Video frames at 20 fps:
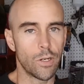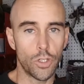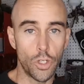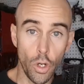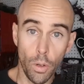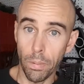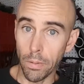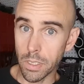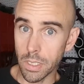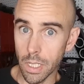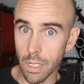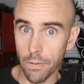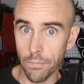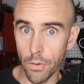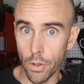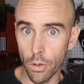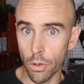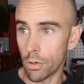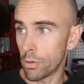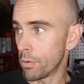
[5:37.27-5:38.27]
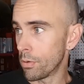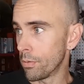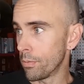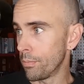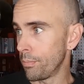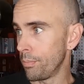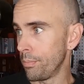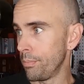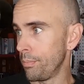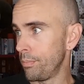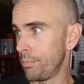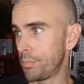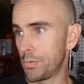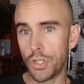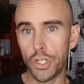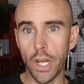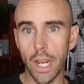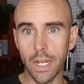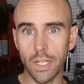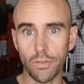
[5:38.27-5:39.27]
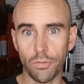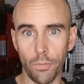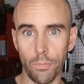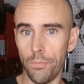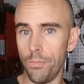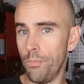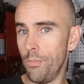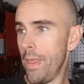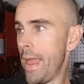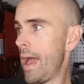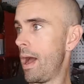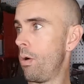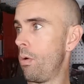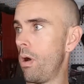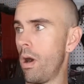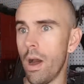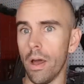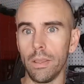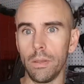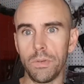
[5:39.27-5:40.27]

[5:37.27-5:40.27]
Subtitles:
2% of your checks from now on.